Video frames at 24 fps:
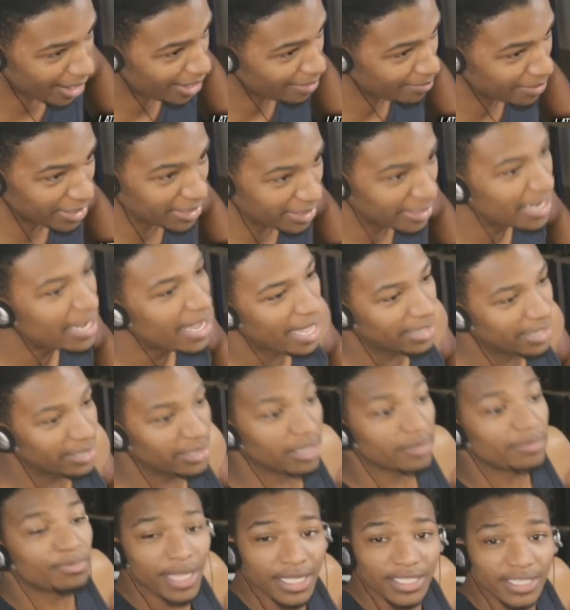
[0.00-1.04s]
I mean, and
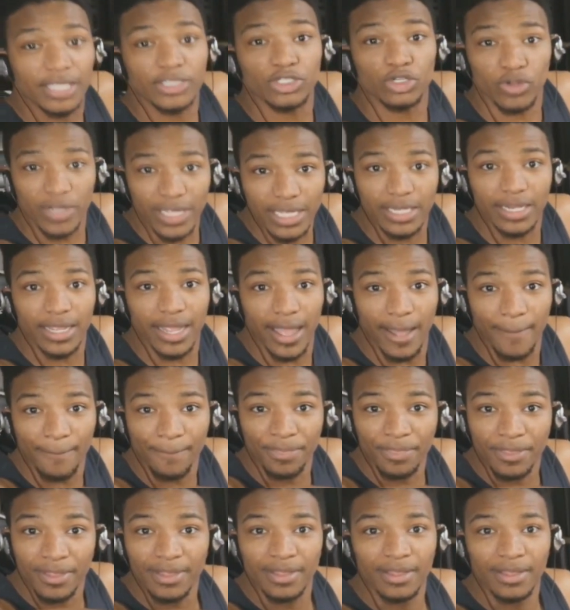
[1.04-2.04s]
the place that you're eating at.